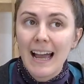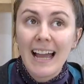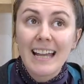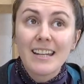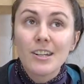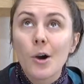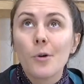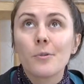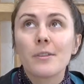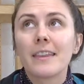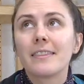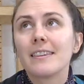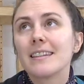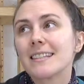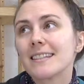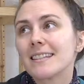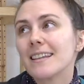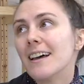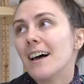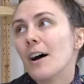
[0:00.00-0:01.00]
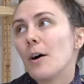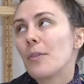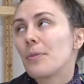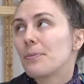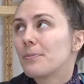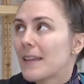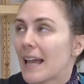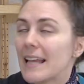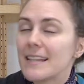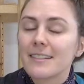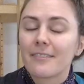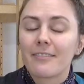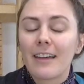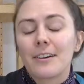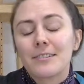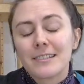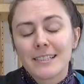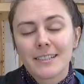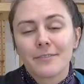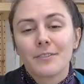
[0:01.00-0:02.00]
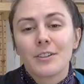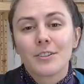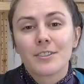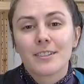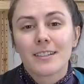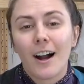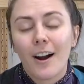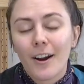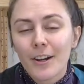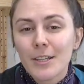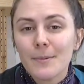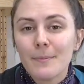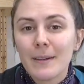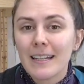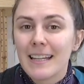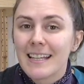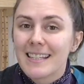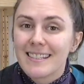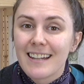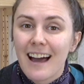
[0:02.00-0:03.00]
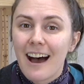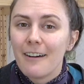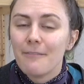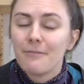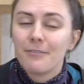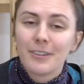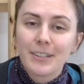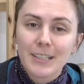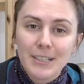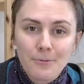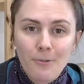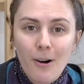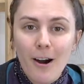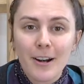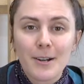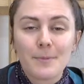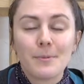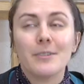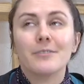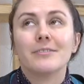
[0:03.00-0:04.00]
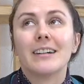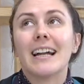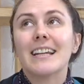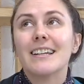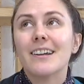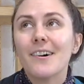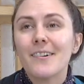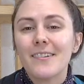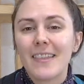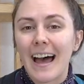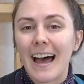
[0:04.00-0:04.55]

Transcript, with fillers: I know that this tens of thousands of years argument is not fully waterproof. I know